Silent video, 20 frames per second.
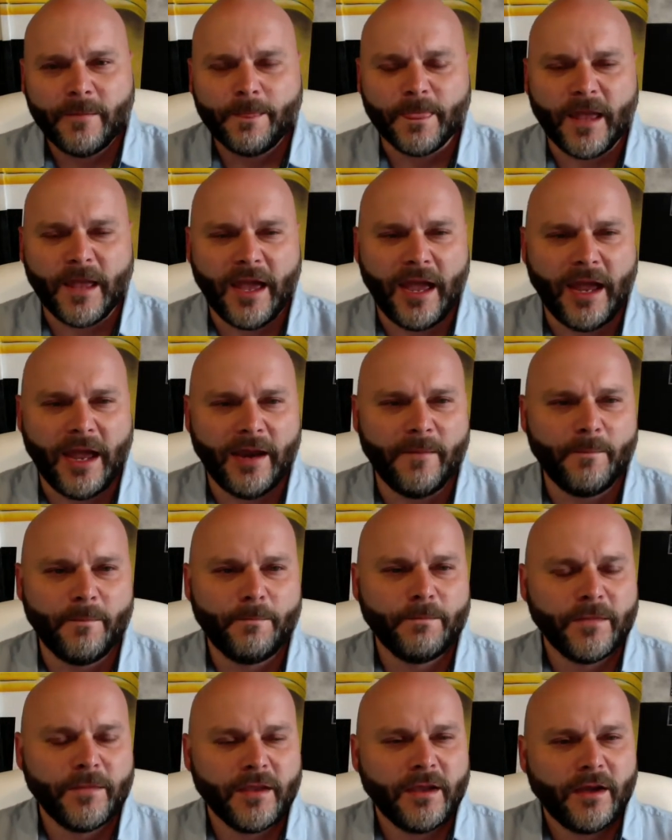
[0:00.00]
And
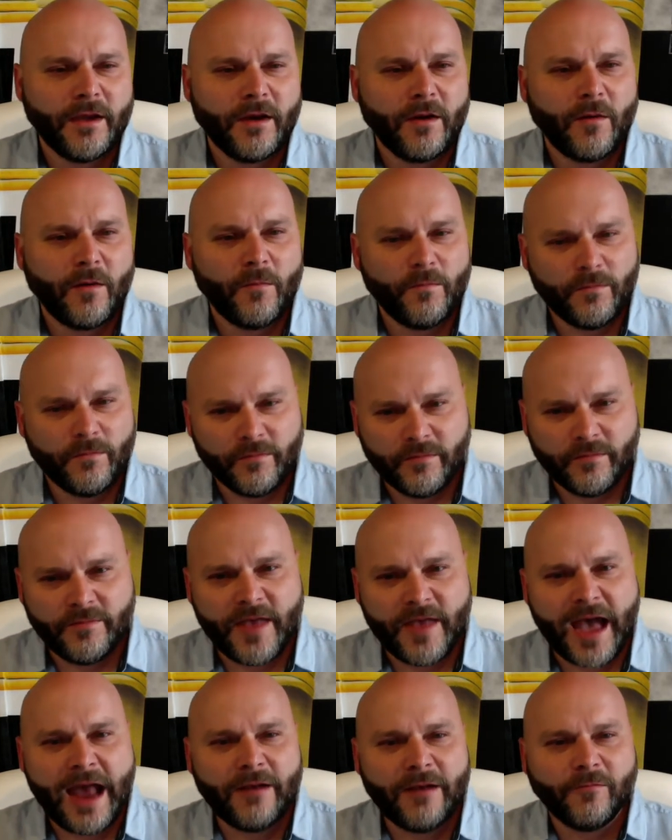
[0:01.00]

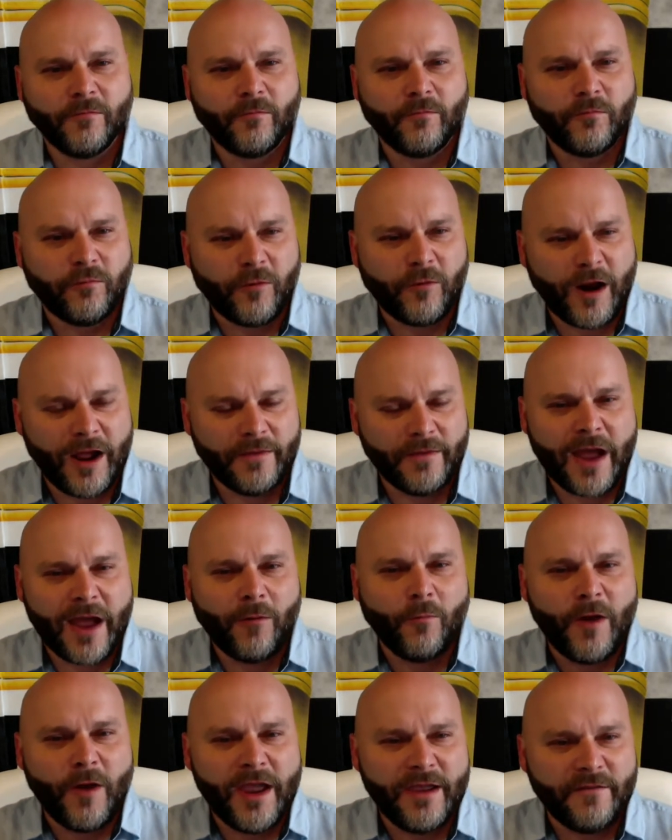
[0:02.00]
that wave